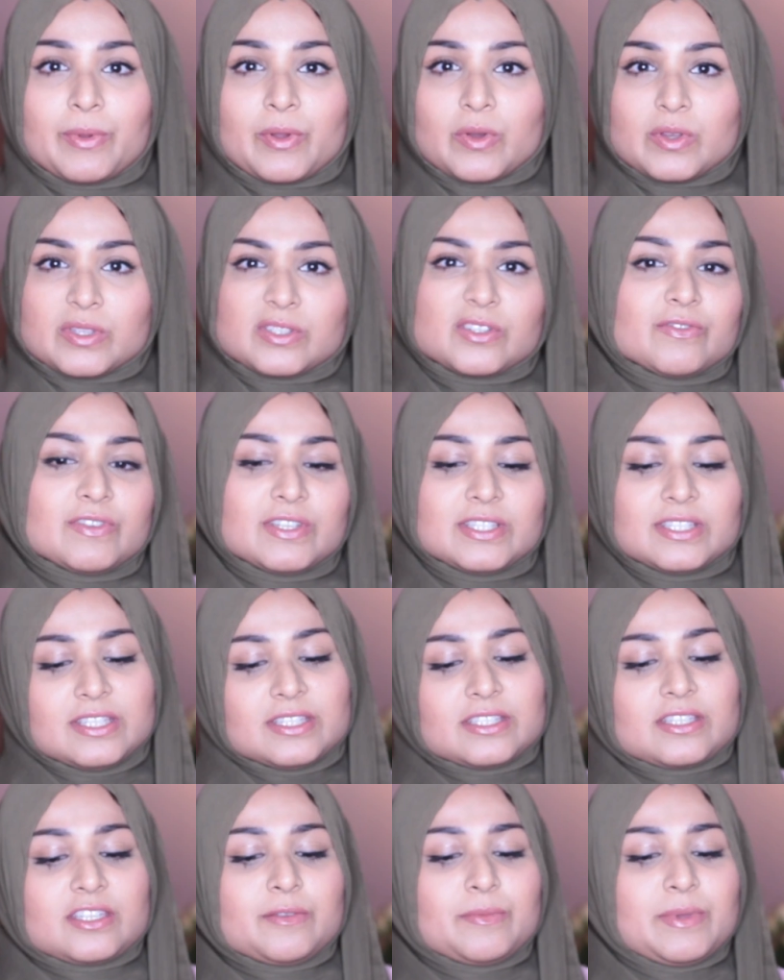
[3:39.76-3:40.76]
because obviously
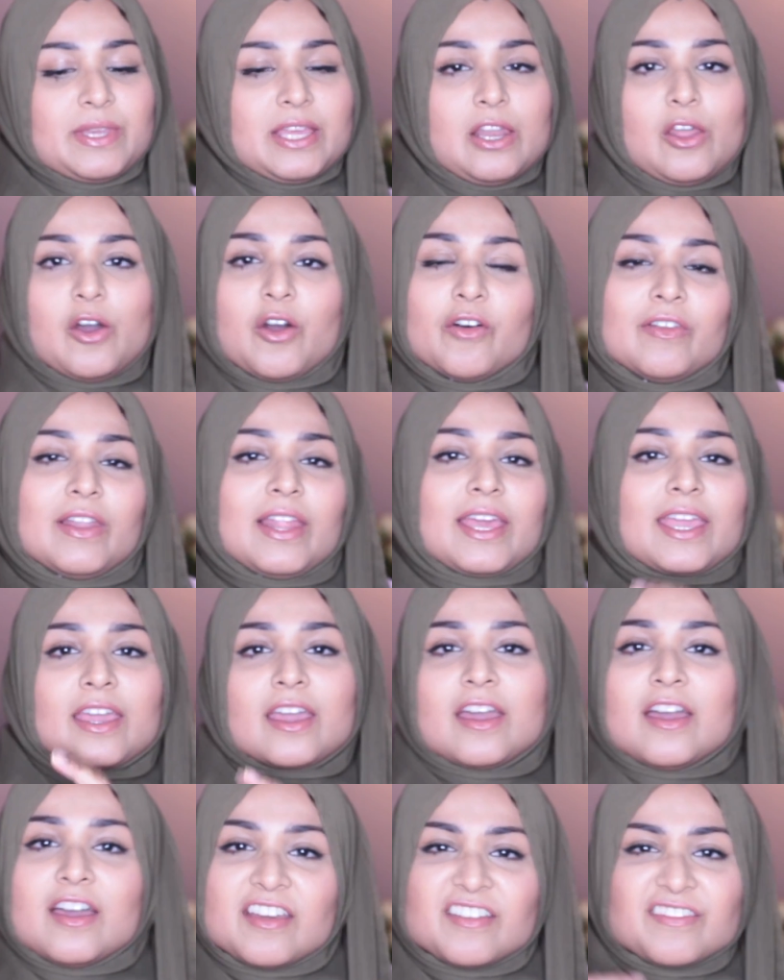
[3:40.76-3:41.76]
it's going to be a lot of like
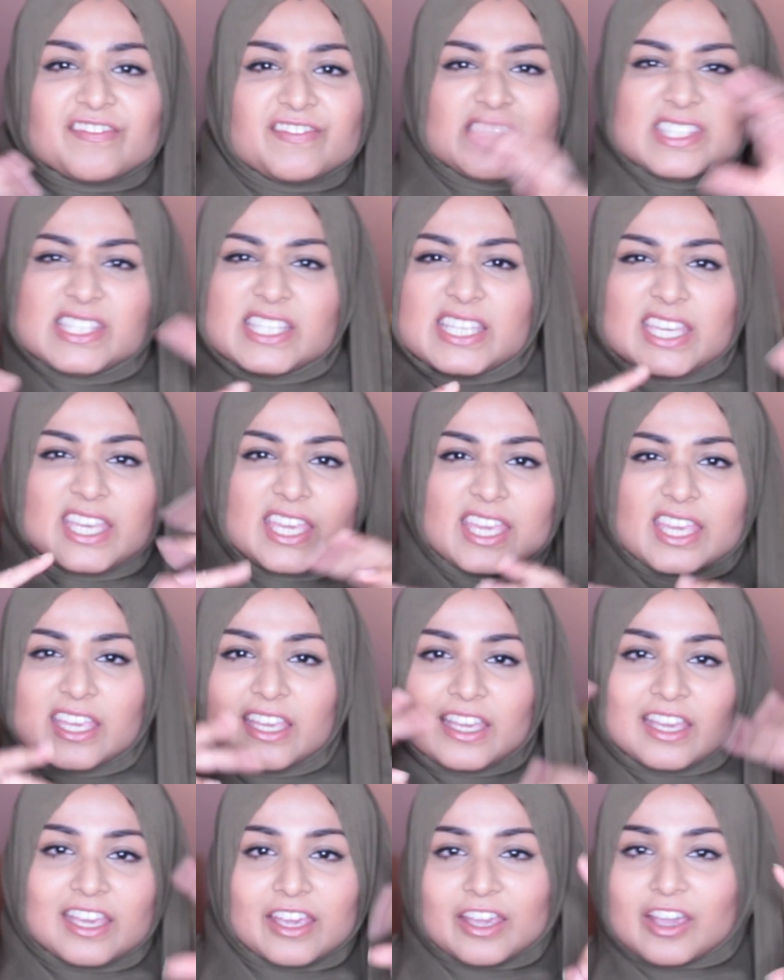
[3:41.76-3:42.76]

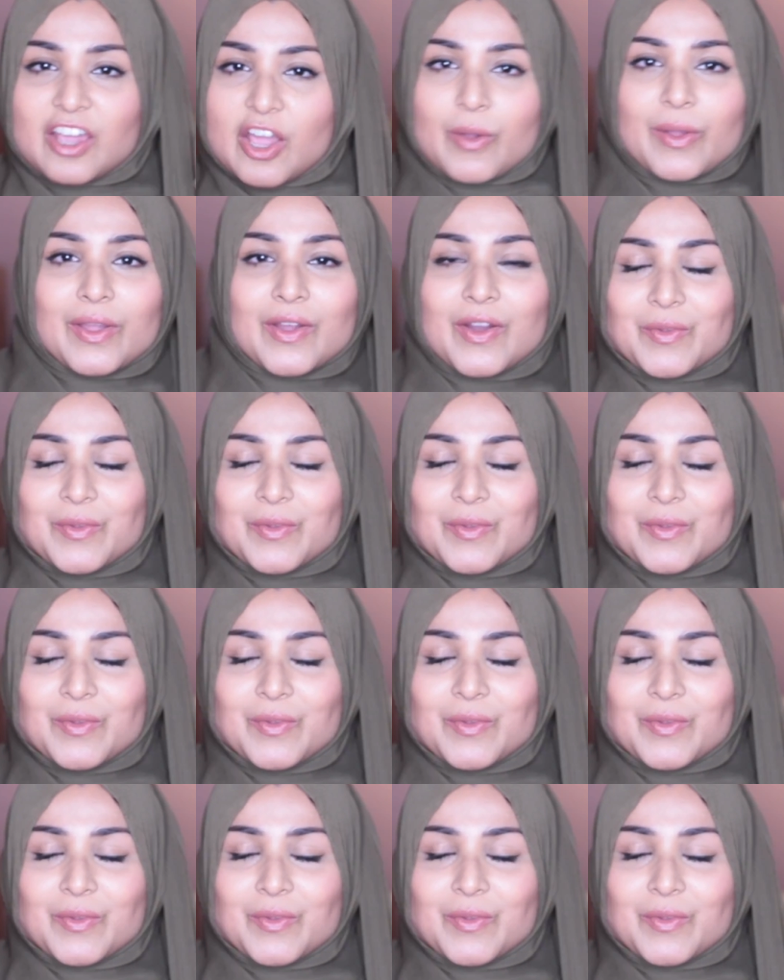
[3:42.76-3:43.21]
fizzing going